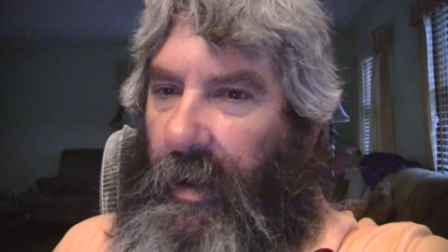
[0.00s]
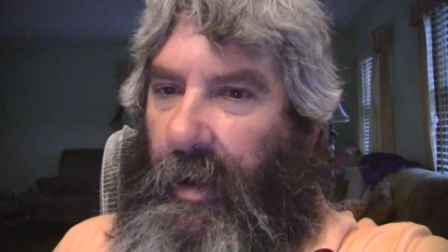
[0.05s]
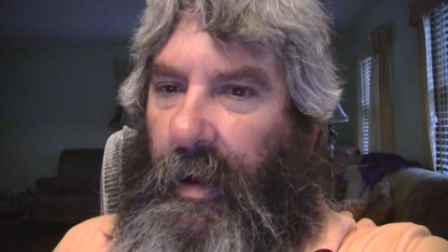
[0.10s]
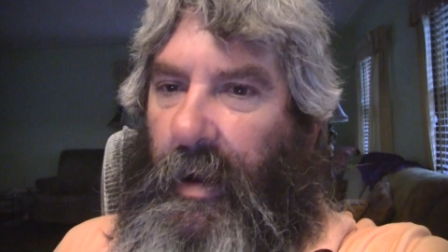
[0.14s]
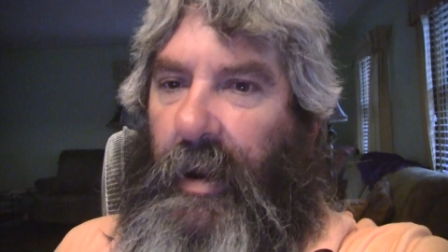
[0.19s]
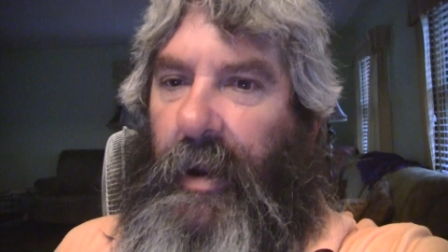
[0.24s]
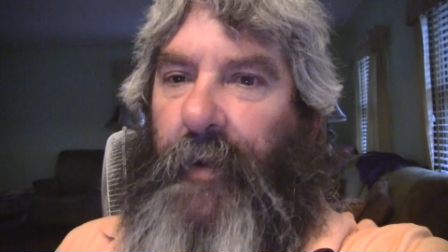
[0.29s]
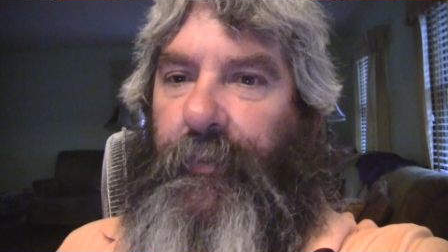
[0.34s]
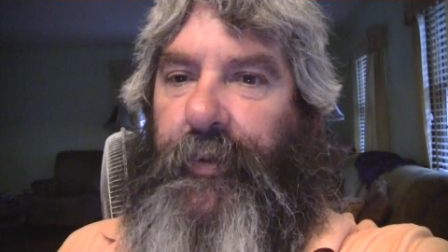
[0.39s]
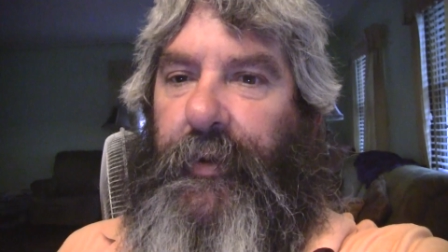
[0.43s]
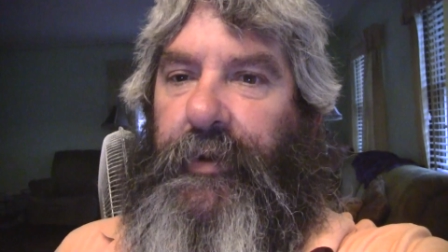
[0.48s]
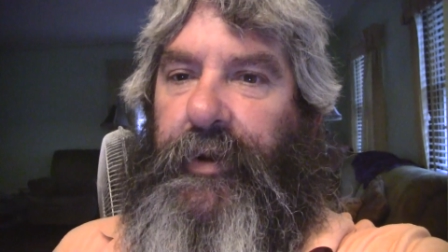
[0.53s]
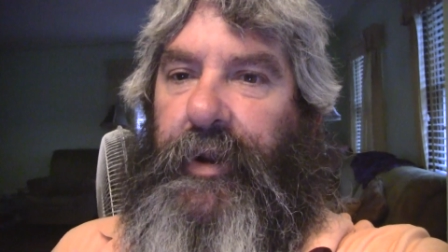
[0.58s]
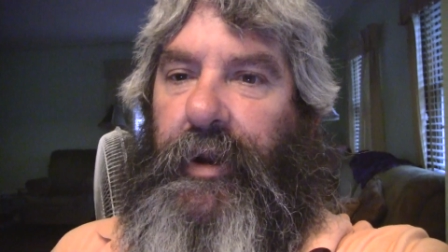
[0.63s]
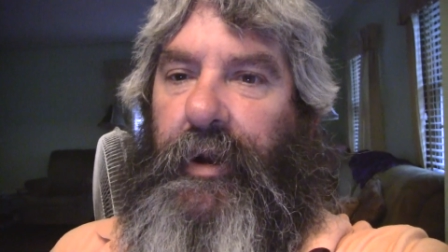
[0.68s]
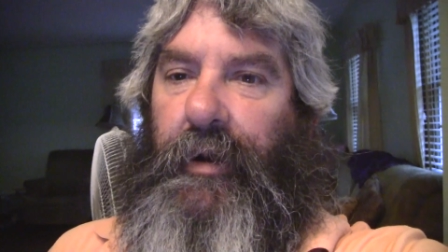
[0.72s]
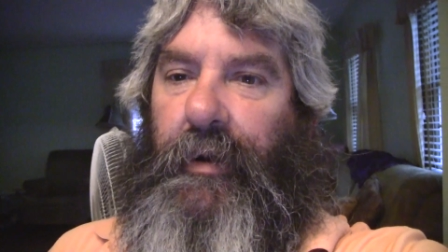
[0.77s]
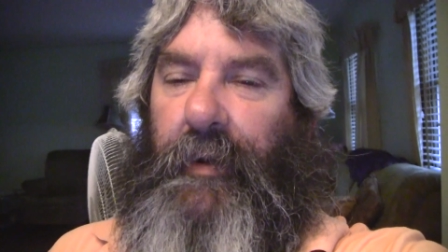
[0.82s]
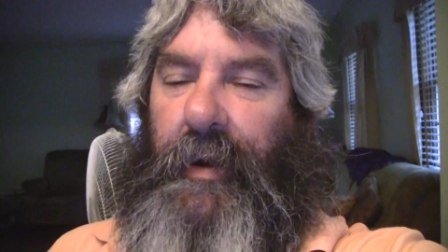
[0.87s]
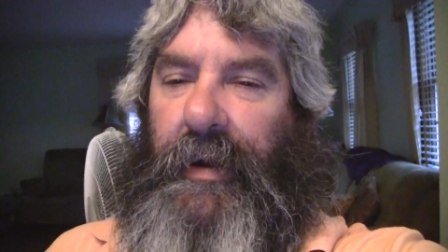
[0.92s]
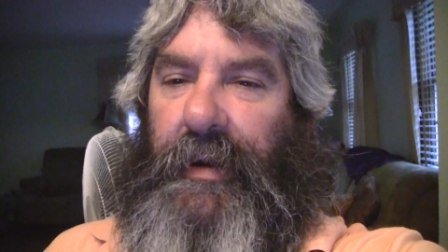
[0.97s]
Uh, if you're
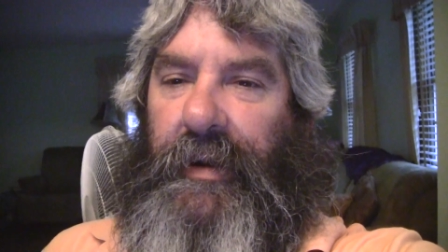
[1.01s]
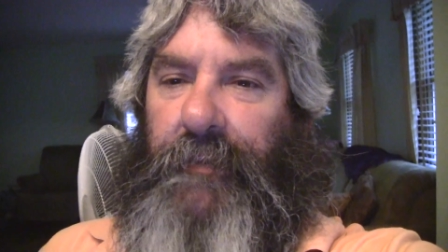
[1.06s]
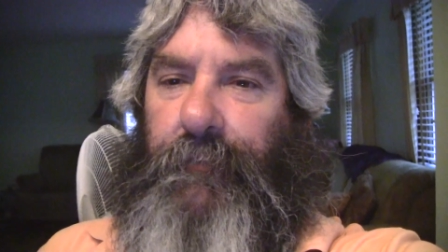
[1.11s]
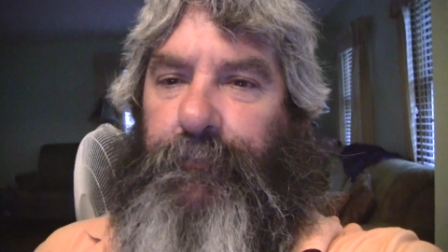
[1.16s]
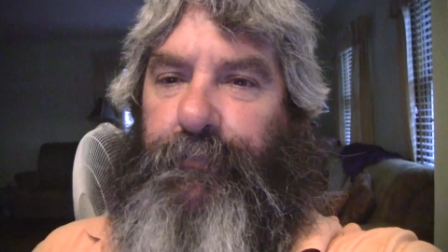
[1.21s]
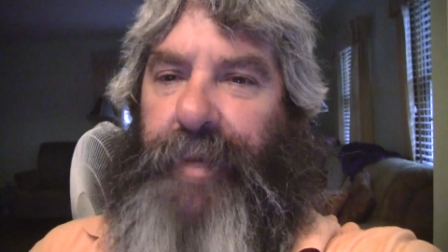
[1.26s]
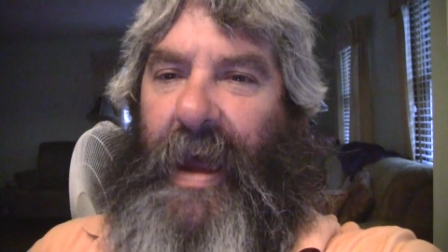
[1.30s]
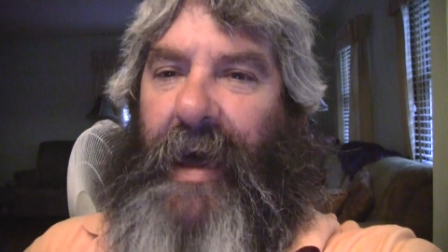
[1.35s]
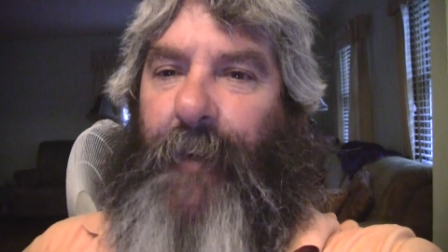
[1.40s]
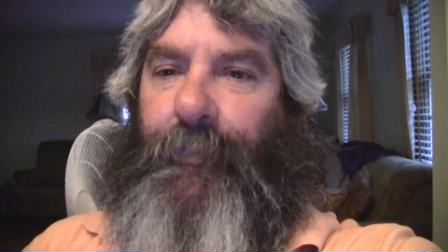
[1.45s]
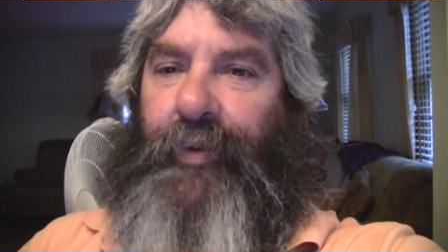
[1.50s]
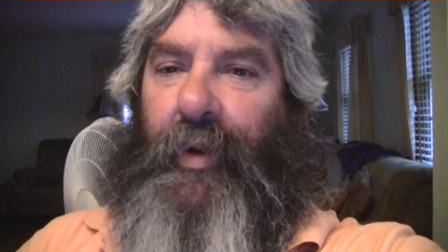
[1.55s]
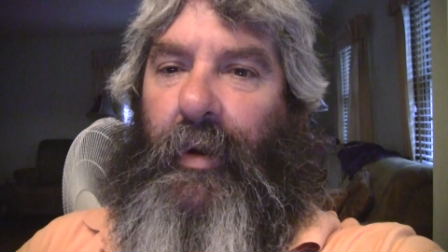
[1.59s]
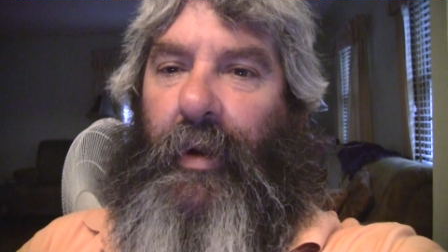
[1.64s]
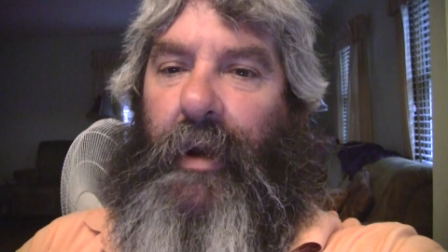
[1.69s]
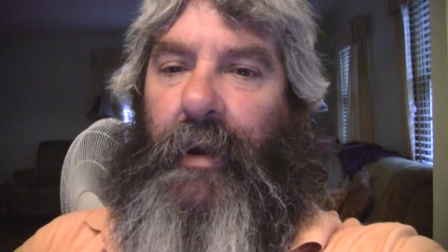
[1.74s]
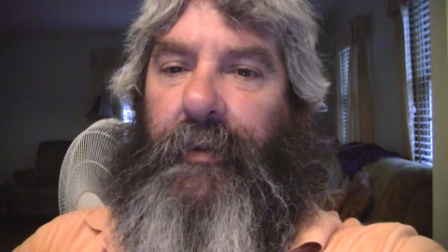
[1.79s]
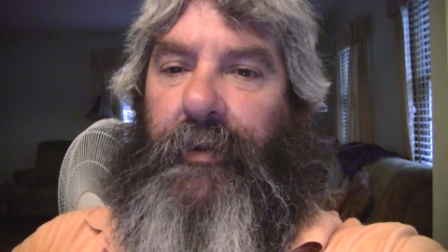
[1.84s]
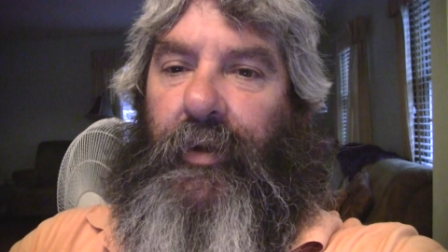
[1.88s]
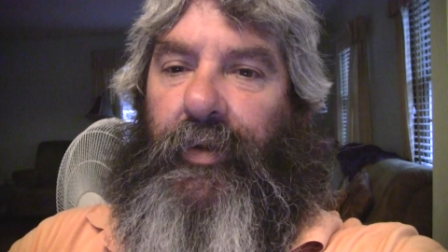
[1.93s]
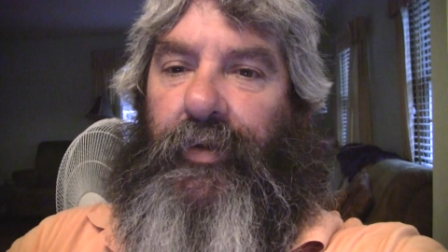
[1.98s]
new and popped
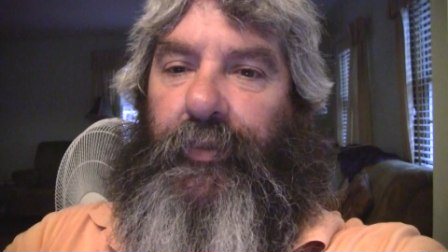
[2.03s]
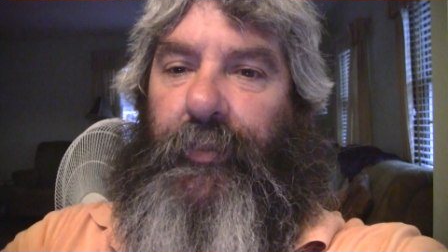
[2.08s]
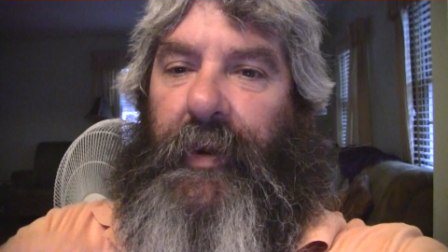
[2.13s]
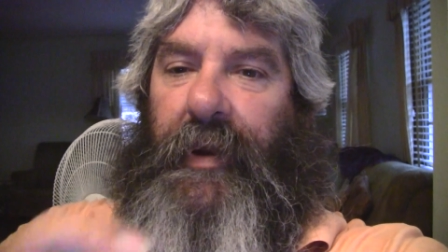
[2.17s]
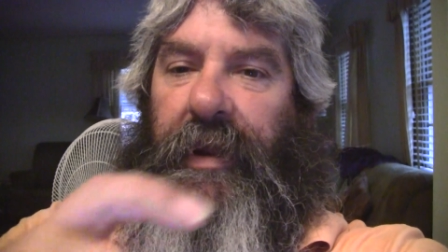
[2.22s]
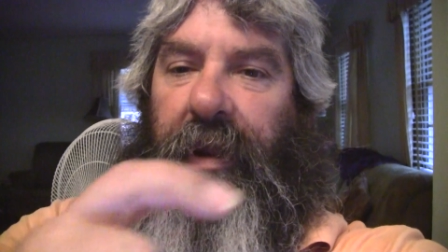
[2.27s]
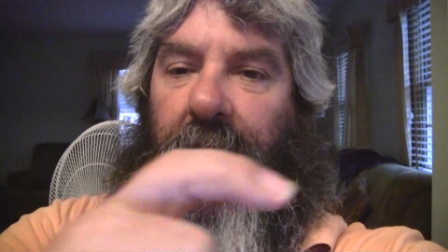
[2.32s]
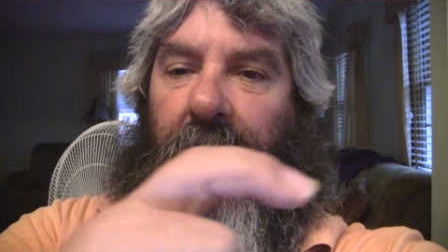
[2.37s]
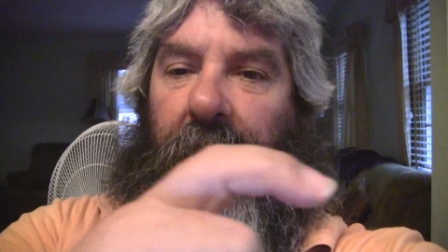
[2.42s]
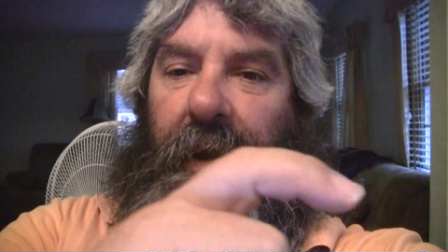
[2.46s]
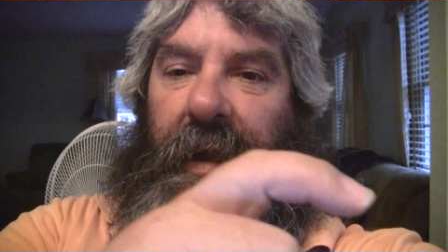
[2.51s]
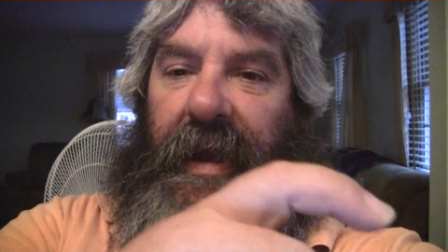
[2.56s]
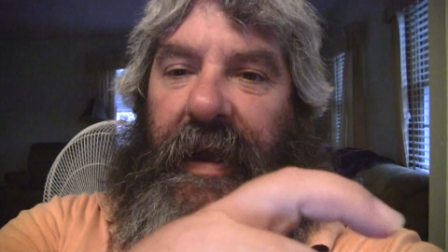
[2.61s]
along this video,